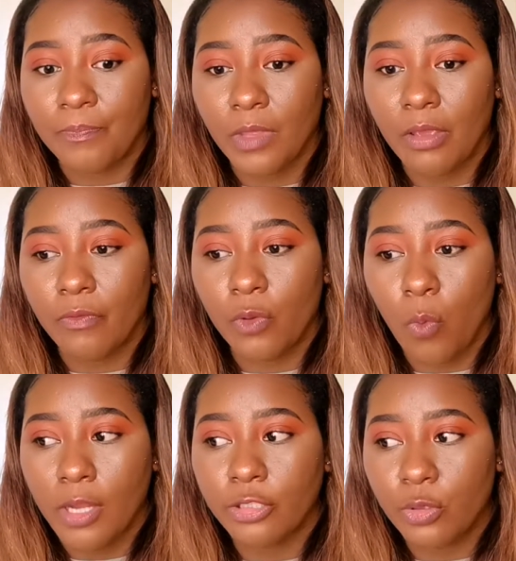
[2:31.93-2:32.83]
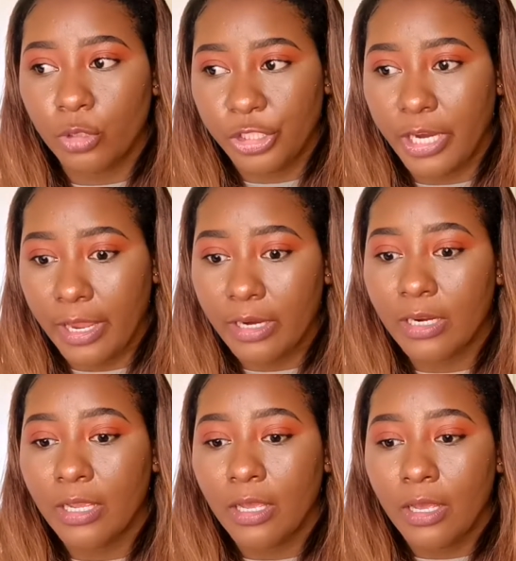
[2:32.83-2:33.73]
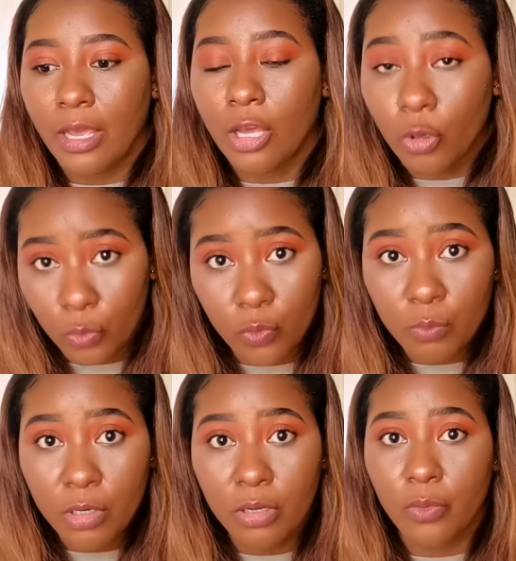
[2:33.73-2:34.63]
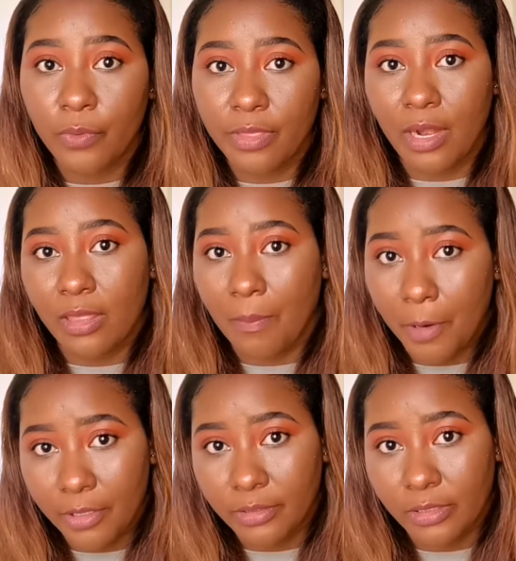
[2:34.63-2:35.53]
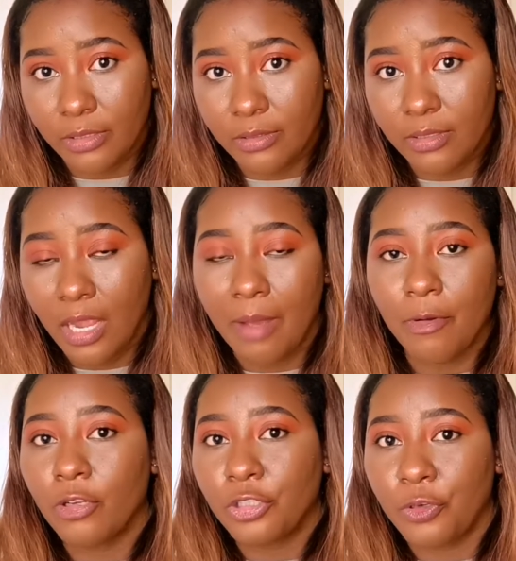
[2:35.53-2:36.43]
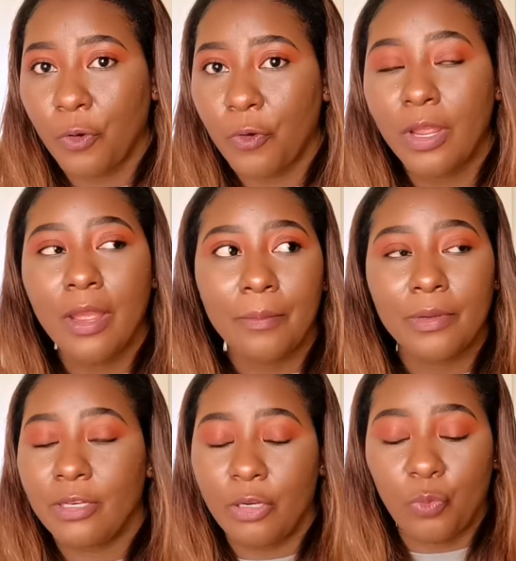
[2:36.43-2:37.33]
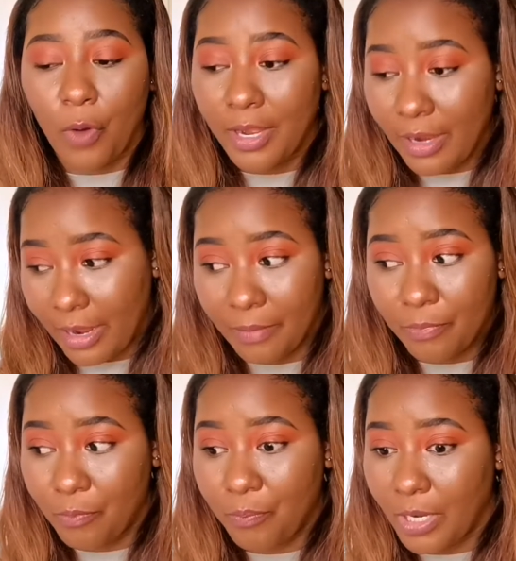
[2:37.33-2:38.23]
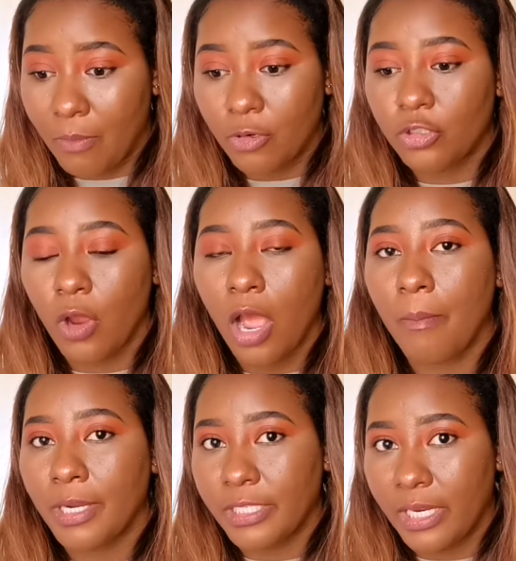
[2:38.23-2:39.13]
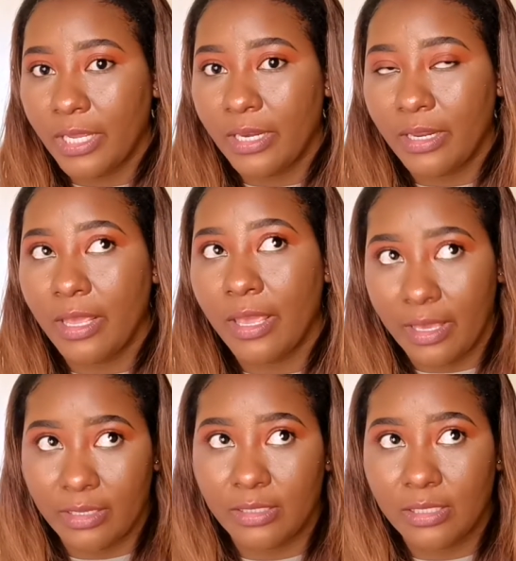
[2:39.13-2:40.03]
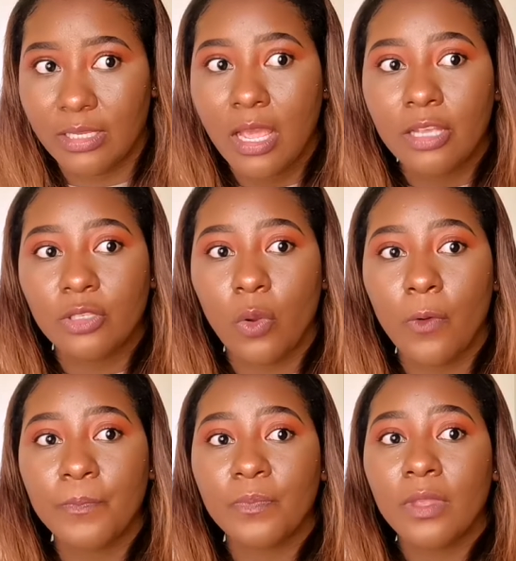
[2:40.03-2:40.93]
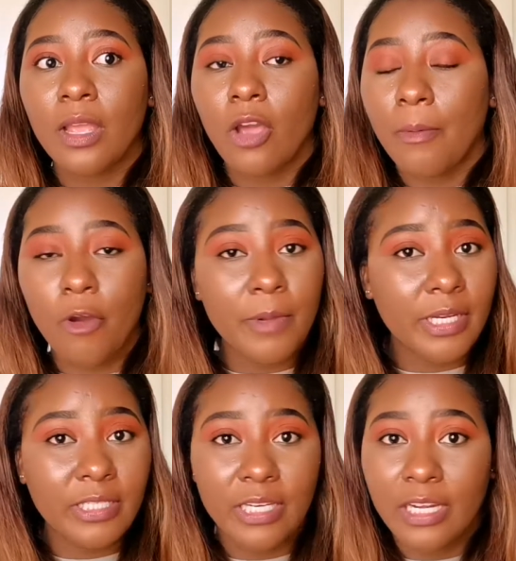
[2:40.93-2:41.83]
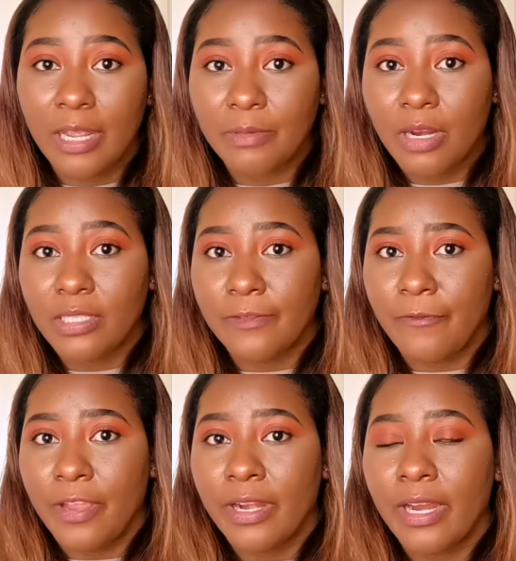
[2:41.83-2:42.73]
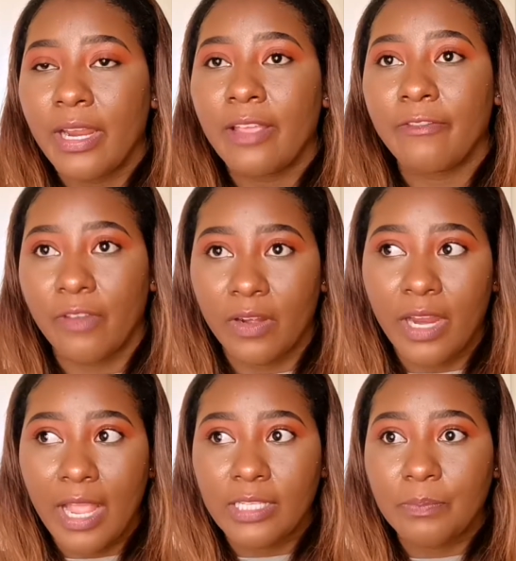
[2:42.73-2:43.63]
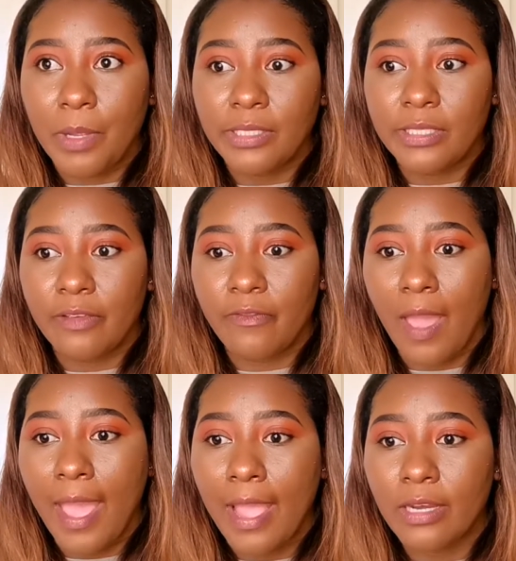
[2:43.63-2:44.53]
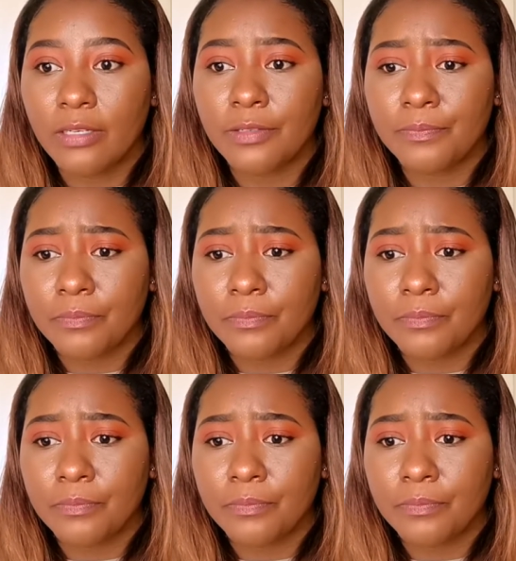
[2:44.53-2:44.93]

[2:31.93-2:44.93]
If you want to share a room with another person, I'm not sure. It went up, but I'm not sure how much it is. So accommodation in Cape Town is very, very expensive, and